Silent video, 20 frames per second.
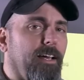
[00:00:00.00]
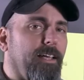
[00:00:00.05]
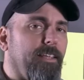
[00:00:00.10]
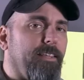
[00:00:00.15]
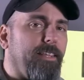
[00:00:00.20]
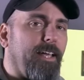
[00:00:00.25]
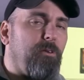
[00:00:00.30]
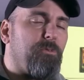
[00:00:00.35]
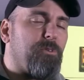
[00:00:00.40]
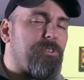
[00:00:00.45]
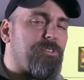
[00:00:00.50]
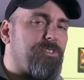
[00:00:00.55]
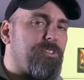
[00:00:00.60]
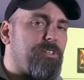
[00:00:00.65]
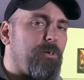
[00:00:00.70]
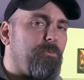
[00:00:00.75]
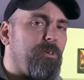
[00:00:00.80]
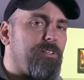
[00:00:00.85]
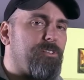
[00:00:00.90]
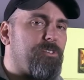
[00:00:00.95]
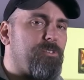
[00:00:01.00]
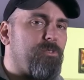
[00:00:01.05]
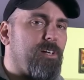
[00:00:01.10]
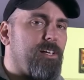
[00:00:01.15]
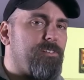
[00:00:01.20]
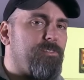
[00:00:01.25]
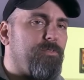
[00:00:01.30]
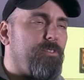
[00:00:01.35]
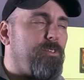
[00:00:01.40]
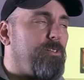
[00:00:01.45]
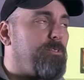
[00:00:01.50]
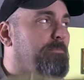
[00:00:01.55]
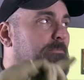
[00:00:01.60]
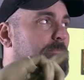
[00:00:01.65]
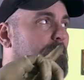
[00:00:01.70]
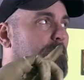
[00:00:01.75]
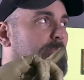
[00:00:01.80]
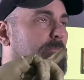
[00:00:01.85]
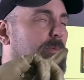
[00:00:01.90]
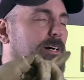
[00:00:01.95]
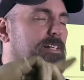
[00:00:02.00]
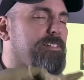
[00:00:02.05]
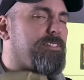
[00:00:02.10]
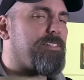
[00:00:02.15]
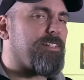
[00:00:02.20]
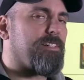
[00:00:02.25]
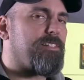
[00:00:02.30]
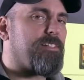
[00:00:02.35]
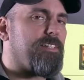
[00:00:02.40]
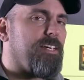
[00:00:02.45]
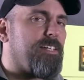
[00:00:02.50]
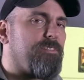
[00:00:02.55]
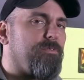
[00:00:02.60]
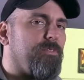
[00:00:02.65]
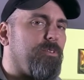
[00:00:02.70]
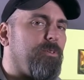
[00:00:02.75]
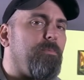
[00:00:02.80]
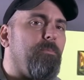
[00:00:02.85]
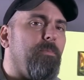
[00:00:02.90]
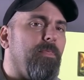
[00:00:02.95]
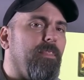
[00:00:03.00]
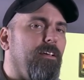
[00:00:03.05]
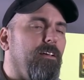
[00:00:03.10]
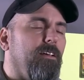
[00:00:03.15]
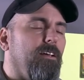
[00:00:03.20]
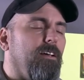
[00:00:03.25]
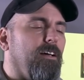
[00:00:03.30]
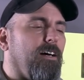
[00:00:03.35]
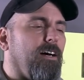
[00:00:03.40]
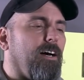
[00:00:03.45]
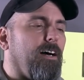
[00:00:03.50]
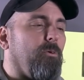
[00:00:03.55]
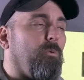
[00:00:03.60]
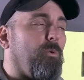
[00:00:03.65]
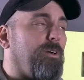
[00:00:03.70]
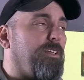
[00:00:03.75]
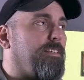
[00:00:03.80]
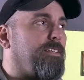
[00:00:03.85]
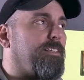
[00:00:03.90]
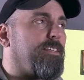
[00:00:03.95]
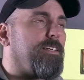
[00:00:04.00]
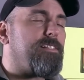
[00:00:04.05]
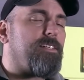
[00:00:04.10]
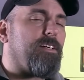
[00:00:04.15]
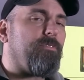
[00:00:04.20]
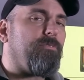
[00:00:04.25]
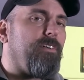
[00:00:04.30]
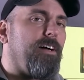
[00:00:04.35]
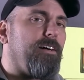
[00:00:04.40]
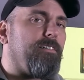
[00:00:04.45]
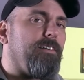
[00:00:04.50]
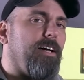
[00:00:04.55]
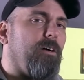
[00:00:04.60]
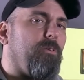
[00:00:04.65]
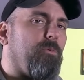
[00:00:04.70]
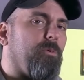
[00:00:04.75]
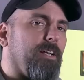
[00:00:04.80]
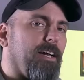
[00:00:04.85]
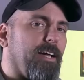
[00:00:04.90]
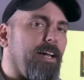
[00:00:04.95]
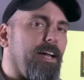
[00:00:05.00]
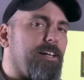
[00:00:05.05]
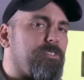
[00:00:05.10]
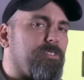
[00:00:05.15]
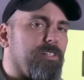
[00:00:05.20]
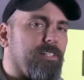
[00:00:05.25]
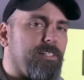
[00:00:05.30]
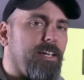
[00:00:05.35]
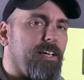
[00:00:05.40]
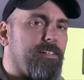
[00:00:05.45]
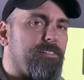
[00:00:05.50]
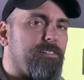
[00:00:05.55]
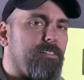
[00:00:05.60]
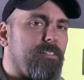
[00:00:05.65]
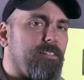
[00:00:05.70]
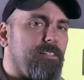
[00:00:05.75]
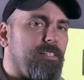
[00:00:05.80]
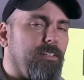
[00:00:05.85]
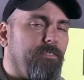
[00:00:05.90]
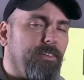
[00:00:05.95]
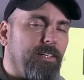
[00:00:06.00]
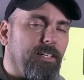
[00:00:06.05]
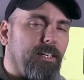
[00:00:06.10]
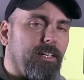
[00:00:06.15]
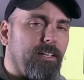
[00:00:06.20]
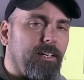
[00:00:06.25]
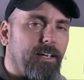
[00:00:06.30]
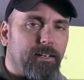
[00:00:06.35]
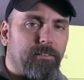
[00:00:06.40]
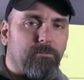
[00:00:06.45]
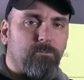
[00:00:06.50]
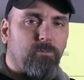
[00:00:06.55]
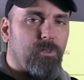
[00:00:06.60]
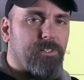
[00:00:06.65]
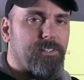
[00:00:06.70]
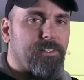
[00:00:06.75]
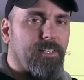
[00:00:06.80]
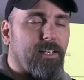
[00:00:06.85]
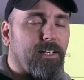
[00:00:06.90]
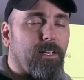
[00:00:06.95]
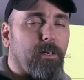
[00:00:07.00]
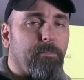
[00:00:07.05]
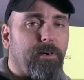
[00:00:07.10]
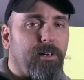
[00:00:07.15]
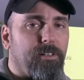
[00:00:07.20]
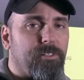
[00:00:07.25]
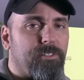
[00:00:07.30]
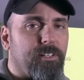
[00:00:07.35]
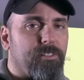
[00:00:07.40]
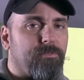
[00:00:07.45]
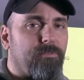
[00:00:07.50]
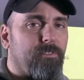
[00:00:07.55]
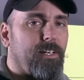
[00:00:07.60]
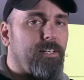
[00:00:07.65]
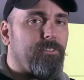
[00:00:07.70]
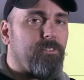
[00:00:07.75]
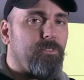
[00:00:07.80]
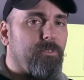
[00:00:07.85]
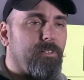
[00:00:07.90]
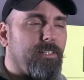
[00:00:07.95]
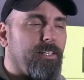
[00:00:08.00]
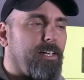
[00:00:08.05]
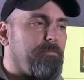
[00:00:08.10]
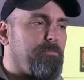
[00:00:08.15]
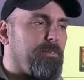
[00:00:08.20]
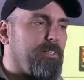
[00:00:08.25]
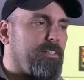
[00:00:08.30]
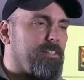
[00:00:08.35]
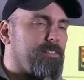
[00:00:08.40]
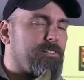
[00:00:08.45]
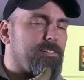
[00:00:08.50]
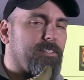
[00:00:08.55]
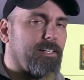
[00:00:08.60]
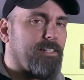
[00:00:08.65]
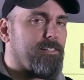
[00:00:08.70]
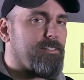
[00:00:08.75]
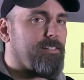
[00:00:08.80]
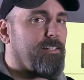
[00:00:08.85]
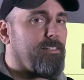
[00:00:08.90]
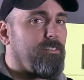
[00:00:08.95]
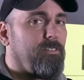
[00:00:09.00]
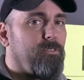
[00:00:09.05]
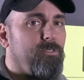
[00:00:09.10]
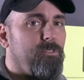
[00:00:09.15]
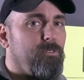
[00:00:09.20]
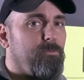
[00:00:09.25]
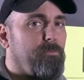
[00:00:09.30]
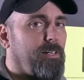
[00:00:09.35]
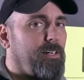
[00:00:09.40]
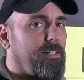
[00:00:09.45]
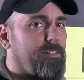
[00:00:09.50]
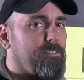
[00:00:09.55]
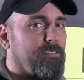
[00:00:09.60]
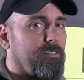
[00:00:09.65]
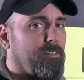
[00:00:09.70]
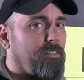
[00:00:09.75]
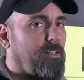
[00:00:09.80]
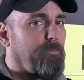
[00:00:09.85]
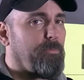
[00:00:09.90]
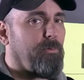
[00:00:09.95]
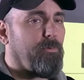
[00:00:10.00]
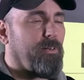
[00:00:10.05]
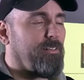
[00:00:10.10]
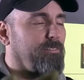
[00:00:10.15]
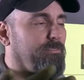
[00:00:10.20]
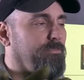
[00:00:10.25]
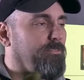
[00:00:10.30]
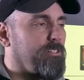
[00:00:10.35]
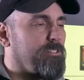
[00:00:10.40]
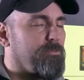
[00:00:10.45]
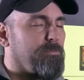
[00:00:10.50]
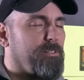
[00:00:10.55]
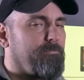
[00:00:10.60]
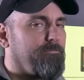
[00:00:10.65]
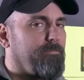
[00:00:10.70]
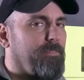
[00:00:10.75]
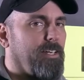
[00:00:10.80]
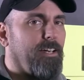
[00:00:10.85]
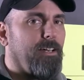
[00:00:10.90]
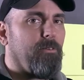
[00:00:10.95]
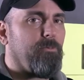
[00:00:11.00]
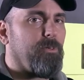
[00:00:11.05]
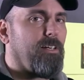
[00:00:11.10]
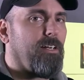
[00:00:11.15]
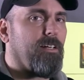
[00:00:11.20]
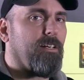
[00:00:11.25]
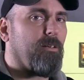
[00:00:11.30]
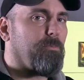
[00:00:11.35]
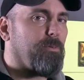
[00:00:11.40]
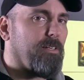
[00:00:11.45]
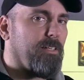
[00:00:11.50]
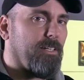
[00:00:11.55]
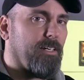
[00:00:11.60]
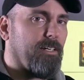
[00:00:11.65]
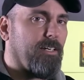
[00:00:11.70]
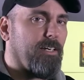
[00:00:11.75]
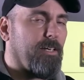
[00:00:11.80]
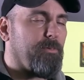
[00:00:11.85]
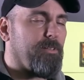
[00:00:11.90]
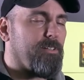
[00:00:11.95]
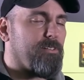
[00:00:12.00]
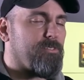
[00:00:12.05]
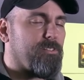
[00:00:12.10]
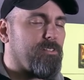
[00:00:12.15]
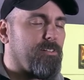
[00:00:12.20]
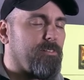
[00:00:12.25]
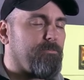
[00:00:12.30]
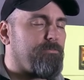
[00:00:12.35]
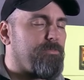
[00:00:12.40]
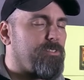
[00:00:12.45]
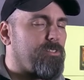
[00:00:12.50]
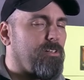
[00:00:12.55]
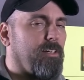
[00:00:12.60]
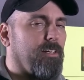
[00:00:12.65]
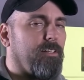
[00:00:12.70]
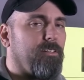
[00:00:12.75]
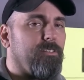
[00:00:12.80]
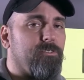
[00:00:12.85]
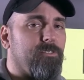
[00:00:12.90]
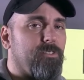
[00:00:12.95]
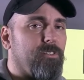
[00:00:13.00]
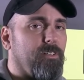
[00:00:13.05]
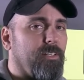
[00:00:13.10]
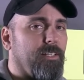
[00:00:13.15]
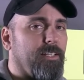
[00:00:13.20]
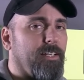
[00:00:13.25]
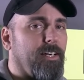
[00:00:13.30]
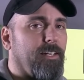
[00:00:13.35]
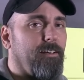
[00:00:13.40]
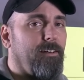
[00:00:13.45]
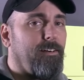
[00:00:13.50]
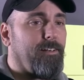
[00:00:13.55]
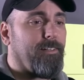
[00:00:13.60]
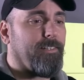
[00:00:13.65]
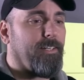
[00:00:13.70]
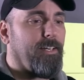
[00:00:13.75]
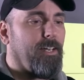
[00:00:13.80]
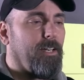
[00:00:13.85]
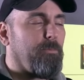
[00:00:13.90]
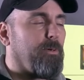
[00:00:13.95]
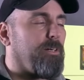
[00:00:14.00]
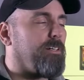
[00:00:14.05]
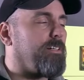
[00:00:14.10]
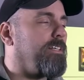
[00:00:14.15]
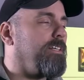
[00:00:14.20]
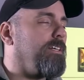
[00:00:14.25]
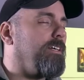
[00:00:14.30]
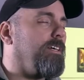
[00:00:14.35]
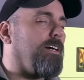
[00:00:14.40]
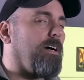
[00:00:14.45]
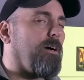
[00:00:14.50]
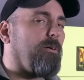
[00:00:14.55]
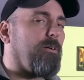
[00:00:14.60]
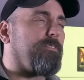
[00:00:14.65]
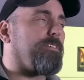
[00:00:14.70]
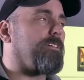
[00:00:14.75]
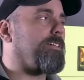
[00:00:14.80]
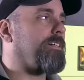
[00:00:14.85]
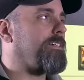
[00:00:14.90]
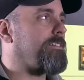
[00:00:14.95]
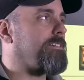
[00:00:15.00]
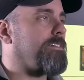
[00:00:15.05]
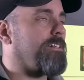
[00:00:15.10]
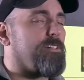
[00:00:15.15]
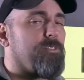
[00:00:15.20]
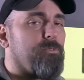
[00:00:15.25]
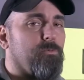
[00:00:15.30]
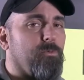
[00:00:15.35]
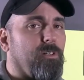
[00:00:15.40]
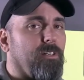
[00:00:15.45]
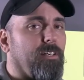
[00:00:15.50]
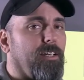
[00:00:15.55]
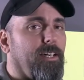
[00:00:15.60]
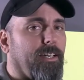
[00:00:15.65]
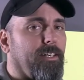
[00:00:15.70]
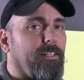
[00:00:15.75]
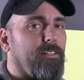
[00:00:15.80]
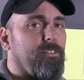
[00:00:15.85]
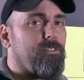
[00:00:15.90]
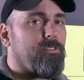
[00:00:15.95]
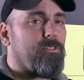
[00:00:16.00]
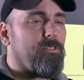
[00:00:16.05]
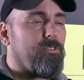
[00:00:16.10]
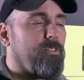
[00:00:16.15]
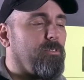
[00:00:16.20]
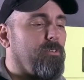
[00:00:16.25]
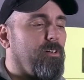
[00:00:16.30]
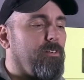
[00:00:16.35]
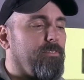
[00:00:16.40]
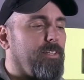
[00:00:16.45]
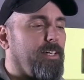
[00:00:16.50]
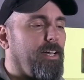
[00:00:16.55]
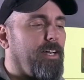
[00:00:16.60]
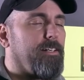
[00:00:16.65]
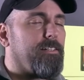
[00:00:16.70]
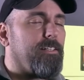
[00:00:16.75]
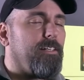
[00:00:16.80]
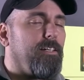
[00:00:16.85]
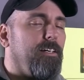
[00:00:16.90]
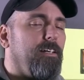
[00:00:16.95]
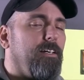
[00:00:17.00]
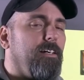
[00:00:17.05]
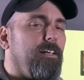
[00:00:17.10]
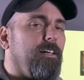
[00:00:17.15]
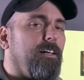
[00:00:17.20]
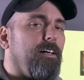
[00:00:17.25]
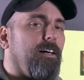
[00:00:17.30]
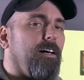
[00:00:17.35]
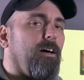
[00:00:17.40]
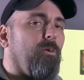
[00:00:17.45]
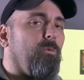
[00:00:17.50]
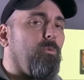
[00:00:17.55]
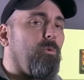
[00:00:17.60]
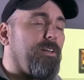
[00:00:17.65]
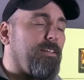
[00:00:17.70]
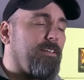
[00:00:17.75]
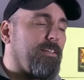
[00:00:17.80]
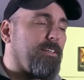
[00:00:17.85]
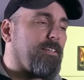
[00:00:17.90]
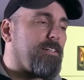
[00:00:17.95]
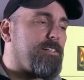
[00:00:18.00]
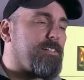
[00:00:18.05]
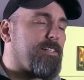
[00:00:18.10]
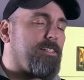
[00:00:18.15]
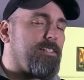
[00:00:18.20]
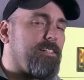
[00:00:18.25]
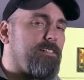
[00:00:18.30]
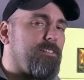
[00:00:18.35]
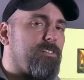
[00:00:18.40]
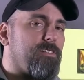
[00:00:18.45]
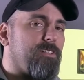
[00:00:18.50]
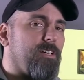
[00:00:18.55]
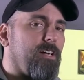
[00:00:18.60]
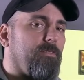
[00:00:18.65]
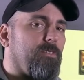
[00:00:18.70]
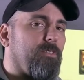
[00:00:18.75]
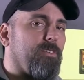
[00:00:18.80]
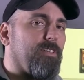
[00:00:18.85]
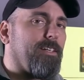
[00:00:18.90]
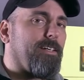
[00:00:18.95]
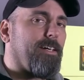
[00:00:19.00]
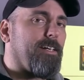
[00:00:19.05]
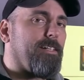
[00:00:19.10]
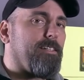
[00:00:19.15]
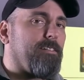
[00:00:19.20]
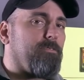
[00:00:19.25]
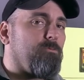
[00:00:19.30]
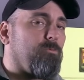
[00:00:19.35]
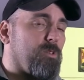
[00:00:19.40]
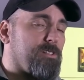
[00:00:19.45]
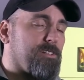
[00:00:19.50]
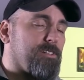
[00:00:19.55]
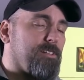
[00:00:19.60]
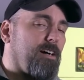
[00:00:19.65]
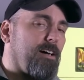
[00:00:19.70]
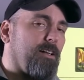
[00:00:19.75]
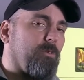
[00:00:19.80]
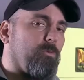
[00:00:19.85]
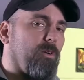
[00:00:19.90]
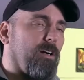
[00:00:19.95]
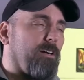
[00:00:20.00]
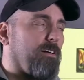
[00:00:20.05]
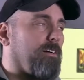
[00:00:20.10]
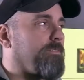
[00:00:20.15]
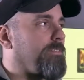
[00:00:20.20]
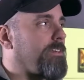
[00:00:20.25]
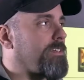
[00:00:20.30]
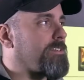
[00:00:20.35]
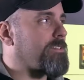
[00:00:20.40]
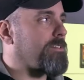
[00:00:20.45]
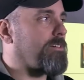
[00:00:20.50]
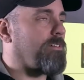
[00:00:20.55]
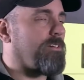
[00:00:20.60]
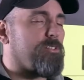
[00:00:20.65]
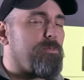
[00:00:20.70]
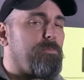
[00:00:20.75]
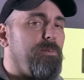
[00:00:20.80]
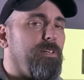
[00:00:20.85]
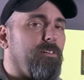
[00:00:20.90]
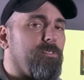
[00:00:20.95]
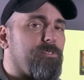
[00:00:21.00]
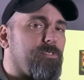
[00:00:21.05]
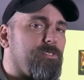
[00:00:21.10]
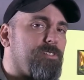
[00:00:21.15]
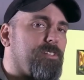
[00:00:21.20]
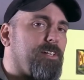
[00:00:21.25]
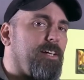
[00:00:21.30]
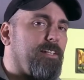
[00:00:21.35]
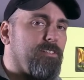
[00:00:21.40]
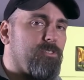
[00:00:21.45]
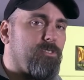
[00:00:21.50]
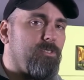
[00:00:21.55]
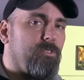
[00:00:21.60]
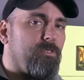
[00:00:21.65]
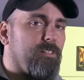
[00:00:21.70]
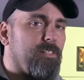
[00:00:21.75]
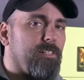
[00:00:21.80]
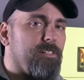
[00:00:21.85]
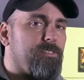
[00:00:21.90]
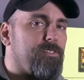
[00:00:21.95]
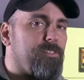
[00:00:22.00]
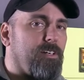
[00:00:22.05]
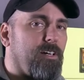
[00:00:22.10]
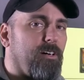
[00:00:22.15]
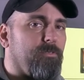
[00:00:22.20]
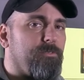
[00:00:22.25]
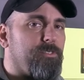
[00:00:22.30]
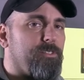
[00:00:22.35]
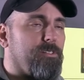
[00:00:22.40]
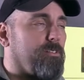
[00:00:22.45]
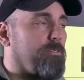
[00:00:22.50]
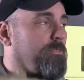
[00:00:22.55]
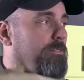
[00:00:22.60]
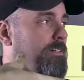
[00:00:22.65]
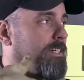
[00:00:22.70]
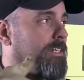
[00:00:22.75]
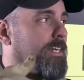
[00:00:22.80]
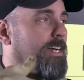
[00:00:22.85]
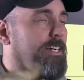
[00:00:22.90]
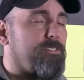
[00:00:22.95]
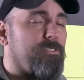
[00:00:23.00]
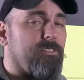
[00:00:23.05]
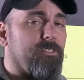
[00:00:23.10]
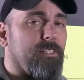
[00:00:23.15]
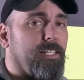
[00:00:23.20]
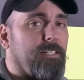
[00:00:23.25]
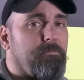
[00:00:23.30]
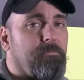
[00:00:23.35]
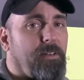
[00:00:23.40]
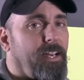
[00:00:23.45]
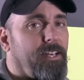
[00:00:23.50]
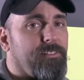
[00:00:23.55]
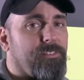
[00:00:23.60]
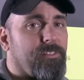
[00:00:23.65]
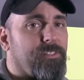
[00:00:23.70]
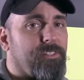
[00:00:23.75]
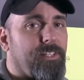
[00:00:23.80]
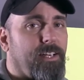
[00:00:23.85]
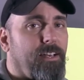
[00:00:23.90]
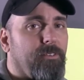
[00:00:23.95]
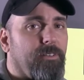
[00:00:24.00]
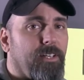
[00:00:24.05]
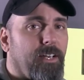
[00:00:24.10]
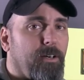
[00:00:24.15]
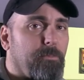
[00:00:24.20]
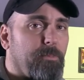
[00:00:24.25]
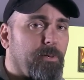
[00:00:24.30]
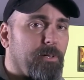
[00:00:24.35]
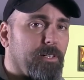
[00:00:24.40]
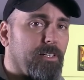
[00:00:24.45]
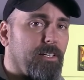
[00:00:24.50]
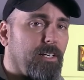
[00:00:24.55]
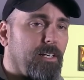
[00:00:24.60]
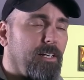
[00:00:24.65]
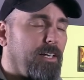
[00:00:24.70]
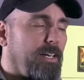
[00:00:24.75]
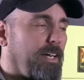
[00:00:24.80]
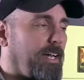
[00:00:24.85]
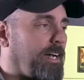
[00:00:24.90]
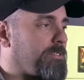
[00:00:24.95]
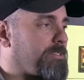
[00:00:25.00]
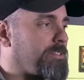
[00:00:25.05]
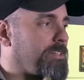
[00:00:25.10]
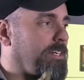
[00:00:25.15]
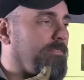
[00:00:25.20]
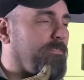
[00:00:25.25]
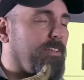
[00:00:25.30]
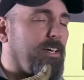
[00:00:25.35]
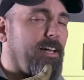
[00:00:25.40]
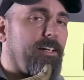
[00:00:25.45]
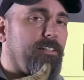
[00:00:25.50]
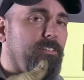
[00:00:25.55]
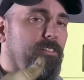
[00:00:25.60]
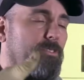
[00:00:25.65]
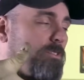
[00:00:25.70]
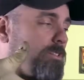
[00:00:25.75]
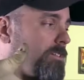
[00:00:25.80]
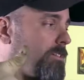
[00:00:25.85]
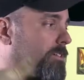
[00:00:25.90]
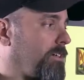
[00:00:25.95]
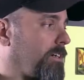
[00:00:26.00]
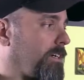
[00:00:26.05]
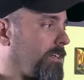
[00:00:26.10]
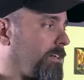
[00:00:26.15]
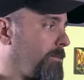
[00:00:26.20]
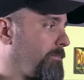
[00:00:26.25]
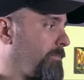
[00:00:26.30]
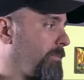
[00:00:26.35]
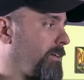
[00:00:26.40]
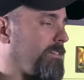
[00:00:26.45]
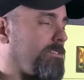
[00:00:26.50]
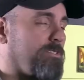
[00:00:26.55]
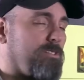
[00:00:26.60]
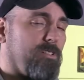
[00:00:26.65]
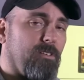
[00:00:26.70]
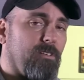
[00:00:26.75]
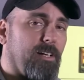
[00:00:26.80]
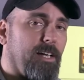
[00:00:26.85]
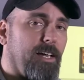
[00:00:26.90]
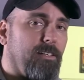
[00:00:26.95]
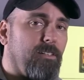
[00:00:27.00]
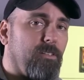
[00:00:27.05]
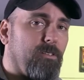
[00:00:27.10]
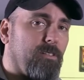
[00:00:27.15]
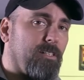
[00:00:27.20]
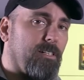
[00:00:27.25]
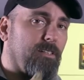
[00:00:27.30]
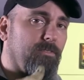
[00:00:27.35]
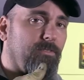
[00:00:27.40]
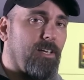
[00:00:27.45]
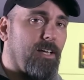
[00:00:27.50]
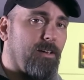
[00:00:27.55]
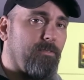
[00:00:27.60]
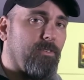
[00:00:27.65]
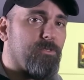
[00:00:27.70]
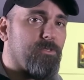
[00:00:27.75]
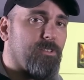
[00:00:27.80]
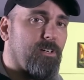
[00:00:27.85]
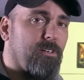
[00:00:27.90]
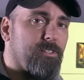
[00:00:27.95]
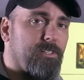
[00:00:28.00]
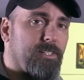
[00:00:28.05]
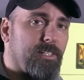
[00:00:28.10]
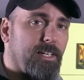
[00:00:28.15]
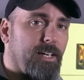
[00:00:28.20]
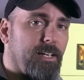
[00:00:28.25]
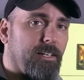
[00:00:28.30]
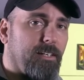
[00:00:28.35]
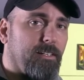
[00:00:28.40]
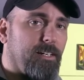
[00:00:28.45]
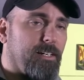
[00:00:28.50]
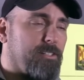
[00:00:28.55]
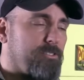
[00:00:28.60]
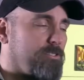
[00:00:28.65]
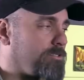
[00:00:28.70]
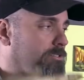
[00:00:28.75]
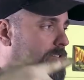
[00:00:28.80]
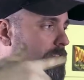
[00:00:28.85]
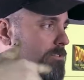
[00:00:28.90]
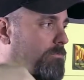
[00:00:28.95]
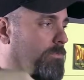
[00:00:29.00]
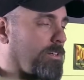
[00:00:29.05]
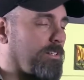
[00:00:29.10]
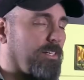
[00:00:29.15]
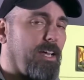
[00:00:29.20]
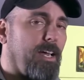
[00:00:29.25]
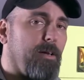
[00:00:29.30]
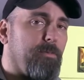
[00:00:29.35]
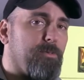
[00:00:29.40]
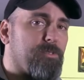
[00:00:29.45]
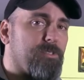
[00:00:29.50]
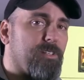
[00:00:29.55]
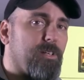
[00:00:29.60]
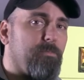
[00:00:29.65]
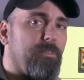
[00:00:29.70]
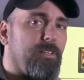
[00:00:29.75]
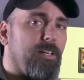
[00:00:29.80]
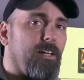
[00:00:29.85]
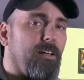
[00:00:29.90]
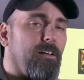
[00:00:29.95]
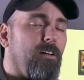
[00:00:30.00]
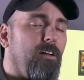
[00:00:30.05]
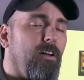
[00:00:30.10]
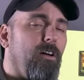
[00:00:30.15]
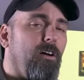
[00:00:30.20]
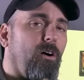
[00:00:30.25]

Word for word: That was somewhat stressful, but successful. Uh, one of the things I found out when I actually tested a DVD, and once again, I apologize for not doing that because, like I said, YouTube bots and copyright infringement, nah, we're not going to play that game here, so sorry I couldn't show you that on camera. However, it does work, I can assure you of that. One of the things I did discover that I did, was not aware of is there are speakers inside this unit itself, so it actually has a sound output. Outside of that, you can hook it up into your head unit if you have those RCA connections. You can run cables up there.